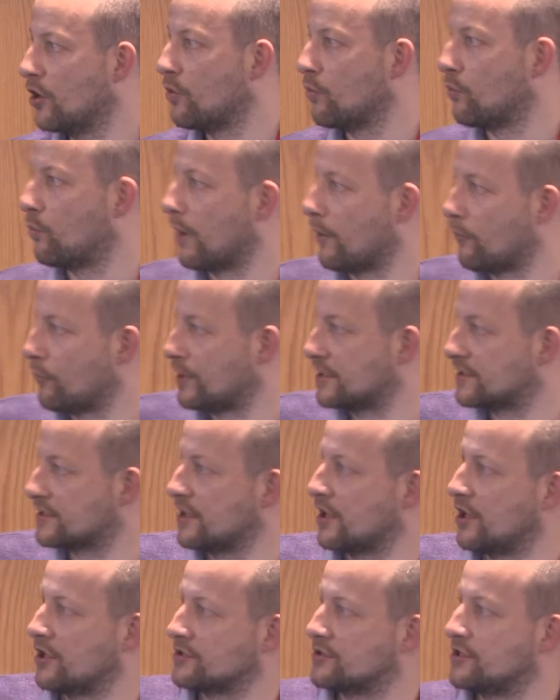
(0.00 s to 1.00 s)
when we
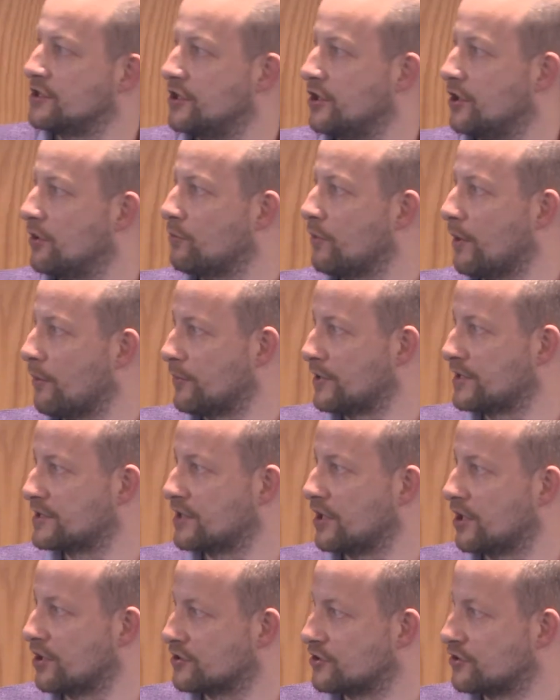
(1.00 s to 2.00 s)
start
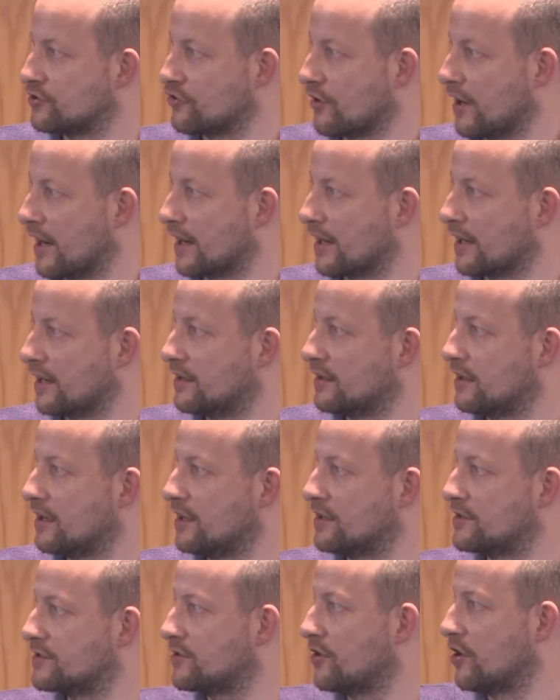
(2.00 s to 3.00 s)
to track
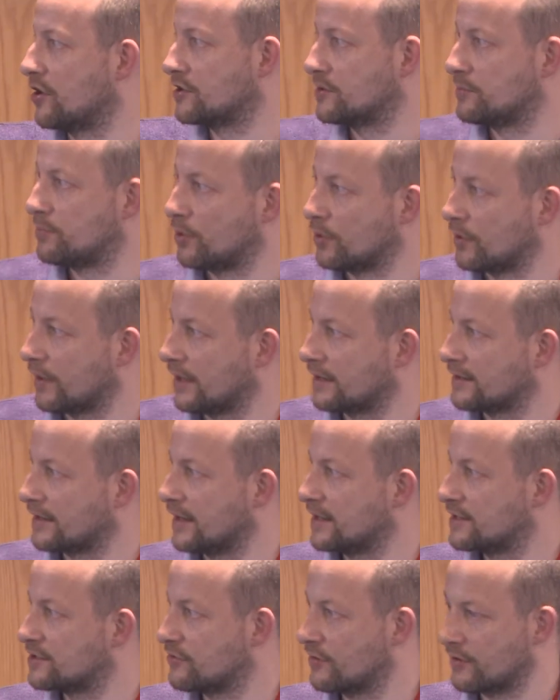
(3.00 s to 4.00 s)
and start to pull that
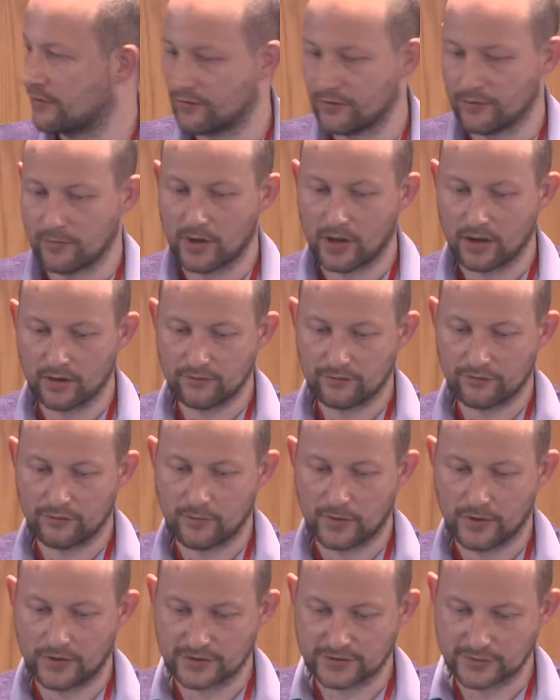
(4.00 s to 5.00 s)
data in
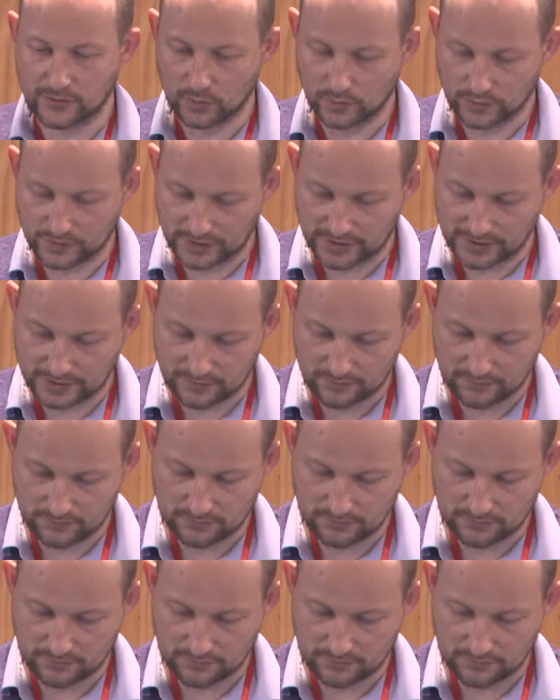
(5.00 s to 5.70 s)
from other sources.